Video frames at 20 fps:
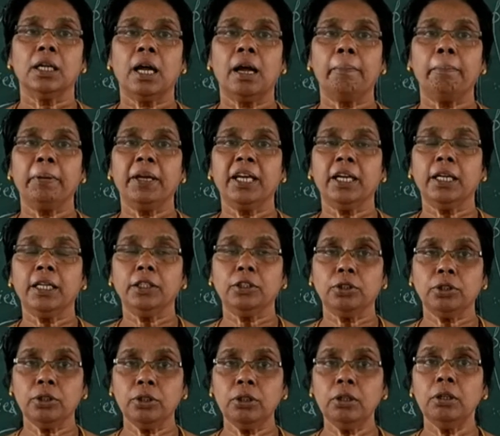
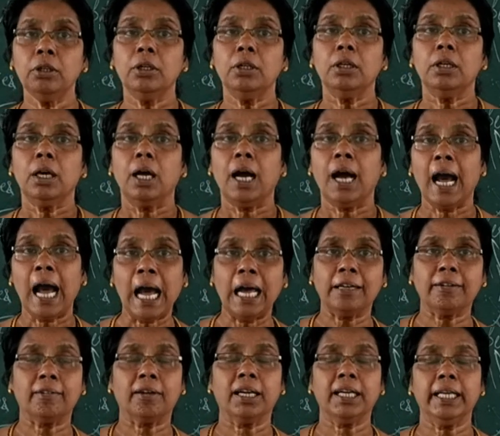Comparing to
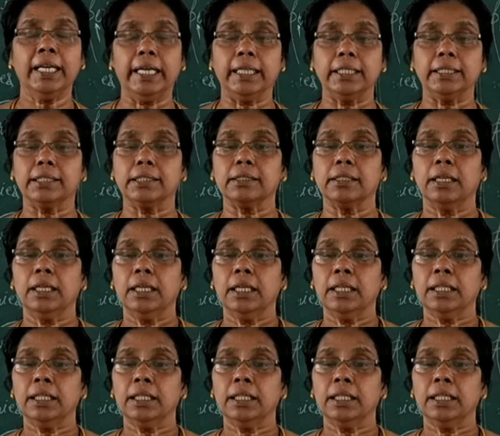arteries.